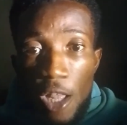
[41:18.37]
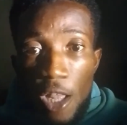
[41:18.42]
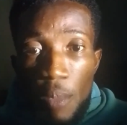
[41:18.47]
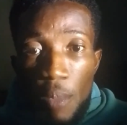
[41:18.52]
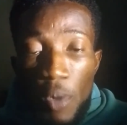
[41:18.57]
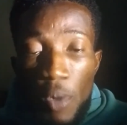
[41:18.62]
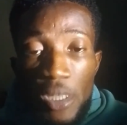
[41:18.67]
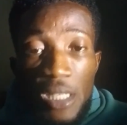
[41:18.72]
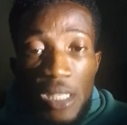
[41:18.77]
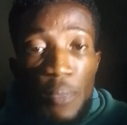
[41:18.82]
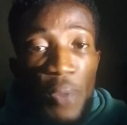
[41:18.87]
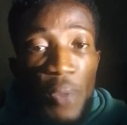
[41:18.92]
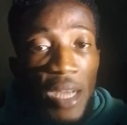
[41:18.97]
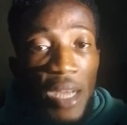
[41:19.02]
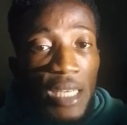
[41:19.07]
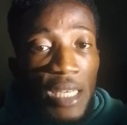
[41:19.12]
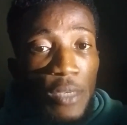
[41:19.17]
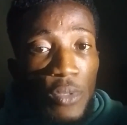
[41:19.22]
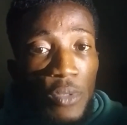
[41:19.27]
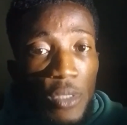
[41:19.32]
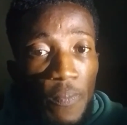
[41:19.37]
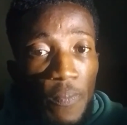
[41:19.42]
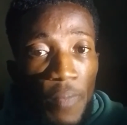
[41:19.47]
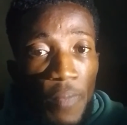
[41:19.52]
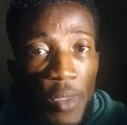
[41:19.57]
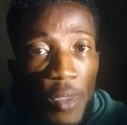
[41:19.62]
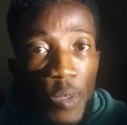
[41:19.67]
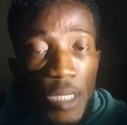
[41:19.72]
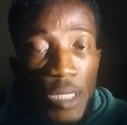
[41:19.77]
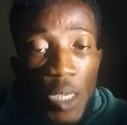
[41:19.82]
But you see brand deals,
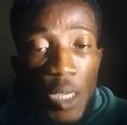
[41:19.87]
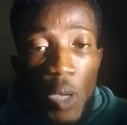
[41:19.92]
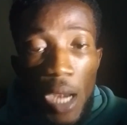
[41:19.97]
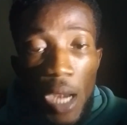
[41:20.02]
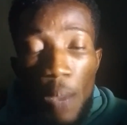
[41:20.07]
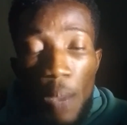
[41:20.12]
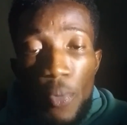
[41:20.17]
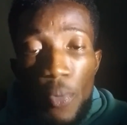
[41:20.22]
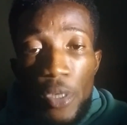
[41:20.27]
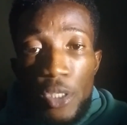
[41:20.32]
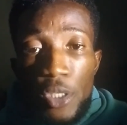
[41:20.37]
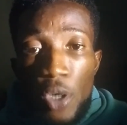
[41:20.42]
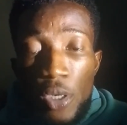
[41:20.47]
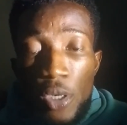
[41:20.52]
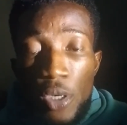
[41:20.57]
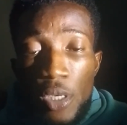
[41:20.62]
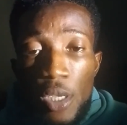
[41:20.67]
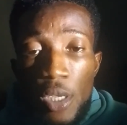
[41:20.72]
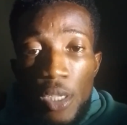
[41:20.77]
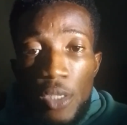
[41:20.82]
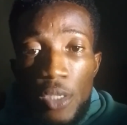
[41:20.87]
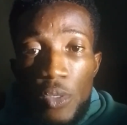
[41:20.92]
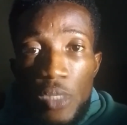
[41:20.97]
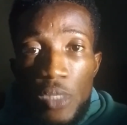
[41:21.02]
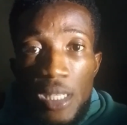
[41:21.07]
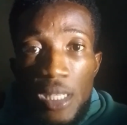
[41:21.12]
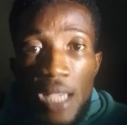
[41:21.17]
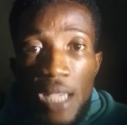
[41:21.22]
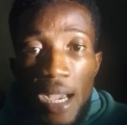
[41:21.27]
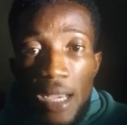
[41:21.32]
you see collaboration, you
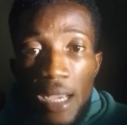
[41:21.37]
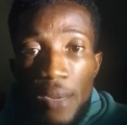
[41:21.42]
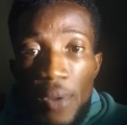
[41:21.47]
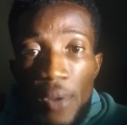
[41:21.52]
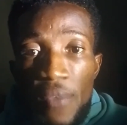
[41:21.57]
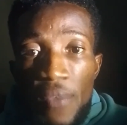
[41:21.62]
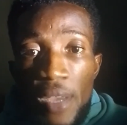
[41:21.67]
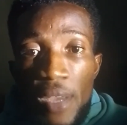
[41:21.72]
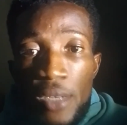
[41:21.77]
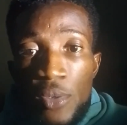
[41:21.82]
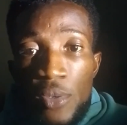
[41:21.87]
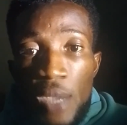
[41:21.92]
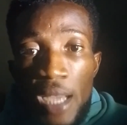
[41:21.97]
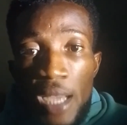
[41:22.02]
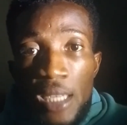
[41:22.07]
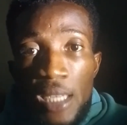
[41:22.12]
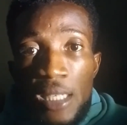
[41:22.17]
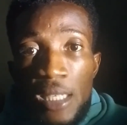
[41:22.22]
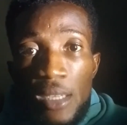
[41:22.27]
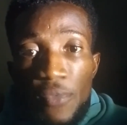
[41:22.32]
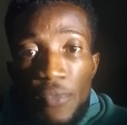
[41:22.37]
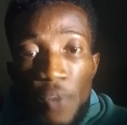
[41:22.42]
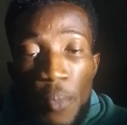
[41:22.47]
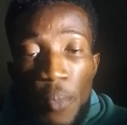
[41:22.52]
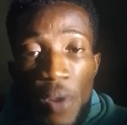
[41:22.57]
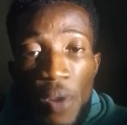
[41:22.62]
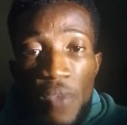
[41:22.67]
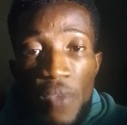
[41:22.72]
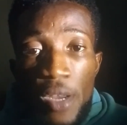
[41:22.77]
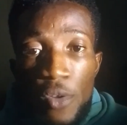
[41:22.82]
see revenue, earning from
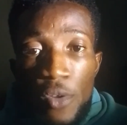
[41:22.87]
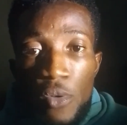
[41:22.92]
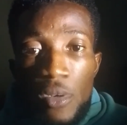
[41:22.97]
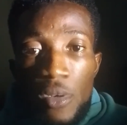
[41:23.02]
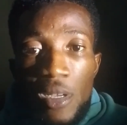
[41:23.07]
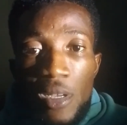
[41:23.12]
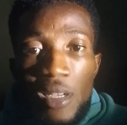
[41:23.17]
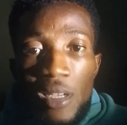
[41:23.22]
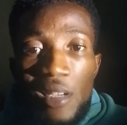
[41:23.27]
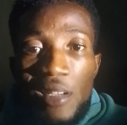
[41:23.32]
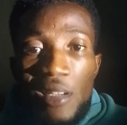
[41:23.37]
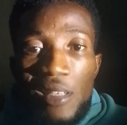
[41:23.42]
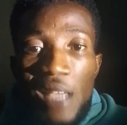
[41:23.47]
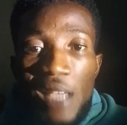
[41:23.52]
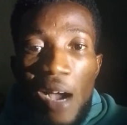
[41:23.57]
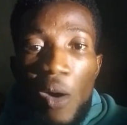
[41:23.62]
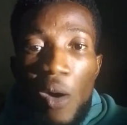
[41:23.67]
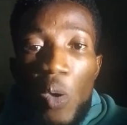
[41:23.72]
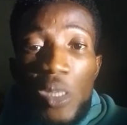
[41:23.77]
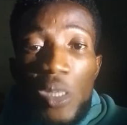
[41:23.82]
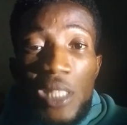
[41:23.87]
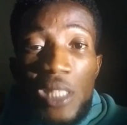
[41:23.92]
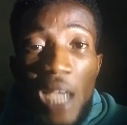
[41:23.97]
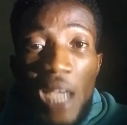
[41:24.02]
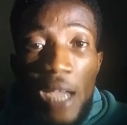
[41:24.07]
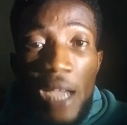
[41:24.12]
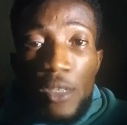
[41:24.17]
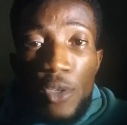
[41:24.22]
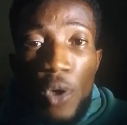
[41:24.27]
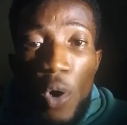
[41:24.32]
revenue, they are all
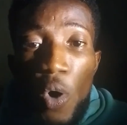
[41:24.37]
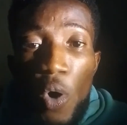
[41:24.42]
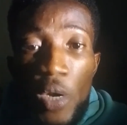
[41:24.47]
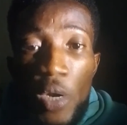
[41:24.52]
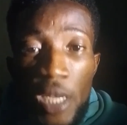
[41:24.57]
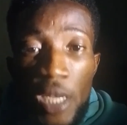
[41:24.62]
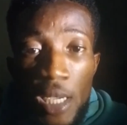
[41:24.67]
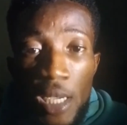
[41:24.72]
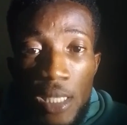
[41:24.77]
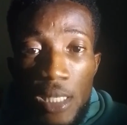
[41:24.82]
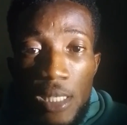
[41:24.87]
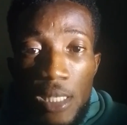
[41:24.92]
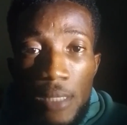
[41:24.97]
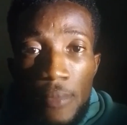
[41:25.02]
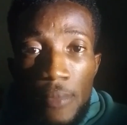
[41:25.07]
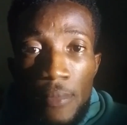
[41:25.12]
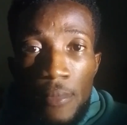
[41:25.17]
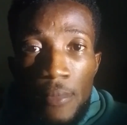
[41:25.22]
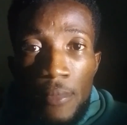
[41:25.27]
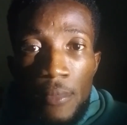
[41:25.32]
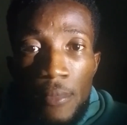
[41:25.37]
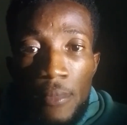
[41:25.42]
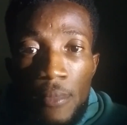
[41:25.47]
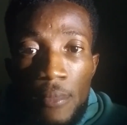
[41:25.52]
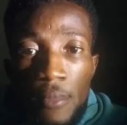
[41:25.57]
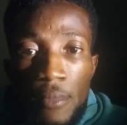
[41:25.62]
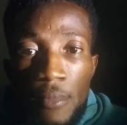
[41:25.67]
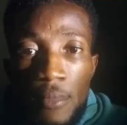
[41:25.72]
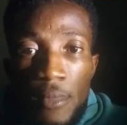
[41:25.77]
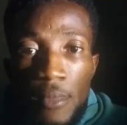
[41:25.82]
tied to your audience.
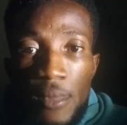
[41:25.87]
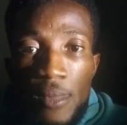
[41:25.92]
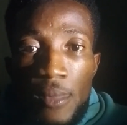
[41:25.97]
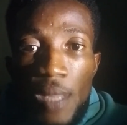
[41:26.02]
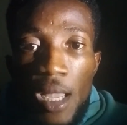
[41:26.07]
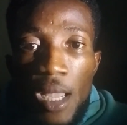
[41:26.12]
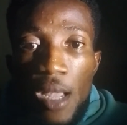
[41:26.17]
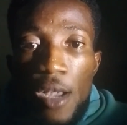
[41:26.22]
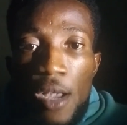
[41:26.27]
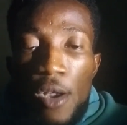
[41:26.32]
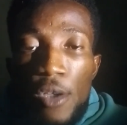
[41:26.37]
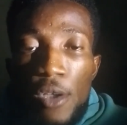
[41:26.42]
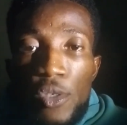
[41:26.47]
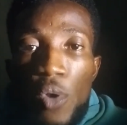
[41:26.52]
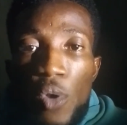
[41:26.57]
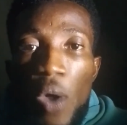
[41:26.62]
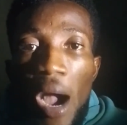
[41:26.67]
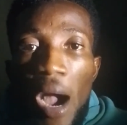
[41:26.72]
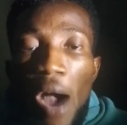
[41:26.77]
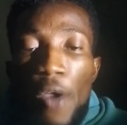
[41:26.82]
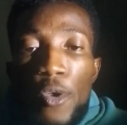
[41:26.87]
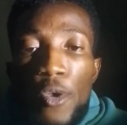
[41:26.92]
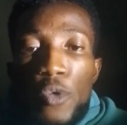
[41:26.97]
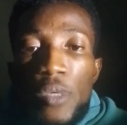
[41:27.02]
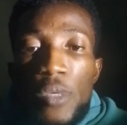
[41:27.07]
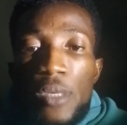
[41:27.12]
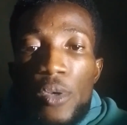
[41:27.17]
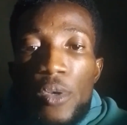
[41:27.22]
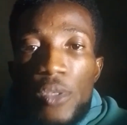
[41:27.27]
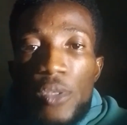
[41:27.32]
So how you
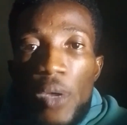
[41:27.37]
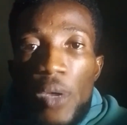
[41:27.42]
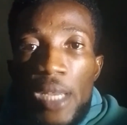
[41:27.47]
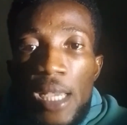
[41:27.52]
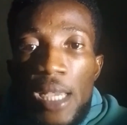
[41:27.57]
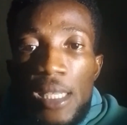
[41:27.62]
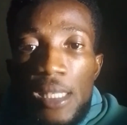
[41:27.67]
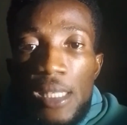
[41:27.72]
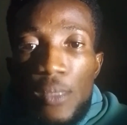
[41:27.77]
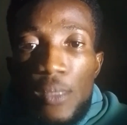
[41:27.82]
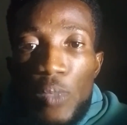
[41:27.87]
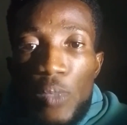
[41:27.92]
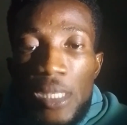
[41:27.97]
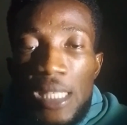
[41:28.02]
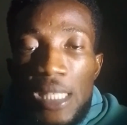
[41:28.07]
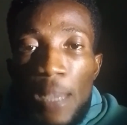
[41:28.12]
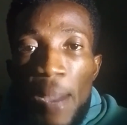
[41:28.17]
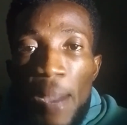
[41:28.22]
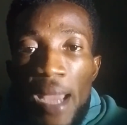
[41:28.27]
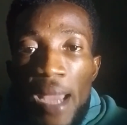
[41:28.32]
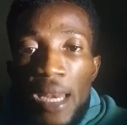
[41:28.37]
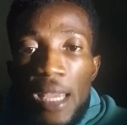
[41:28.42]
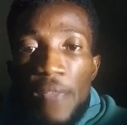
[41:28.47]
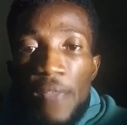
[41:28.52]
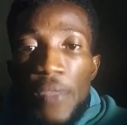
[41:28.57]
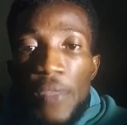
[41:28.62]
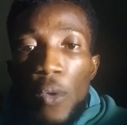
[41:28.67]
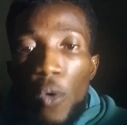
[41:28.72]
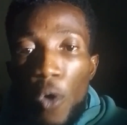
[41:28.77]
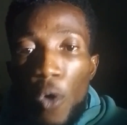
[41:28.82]
treat those audience will determine
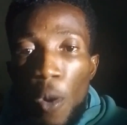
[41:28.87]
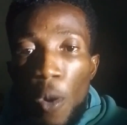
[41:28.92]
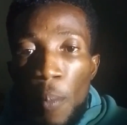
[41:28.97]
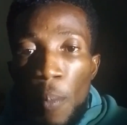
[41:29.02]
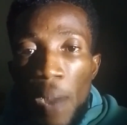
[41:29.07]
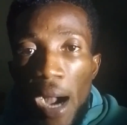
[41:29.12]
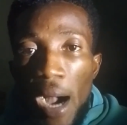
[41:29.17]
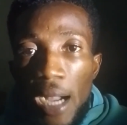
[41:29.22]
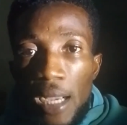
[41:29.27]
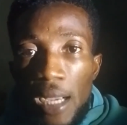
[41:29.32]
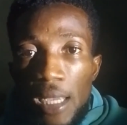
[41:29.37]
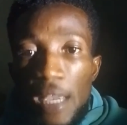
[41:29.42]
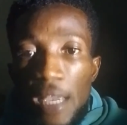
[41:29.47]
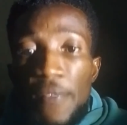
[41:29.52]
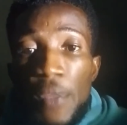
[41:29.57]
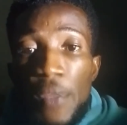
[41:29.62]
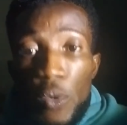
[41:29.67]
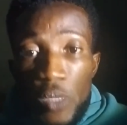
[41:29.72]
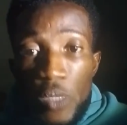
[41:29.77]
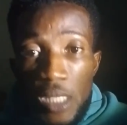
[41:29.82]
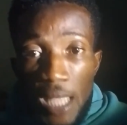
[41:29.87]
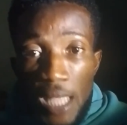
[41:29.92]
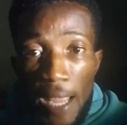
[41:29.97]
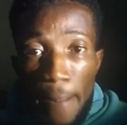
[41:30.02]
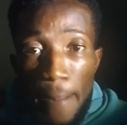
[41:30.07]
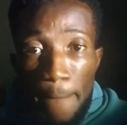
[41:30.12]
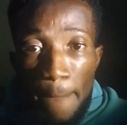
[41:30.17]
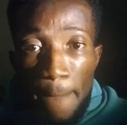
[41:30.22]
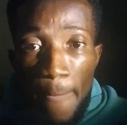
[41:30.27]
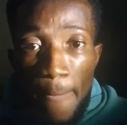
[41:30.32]
if they will come back, if they will
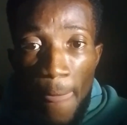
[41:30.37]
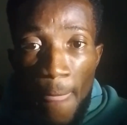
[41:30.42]
stay.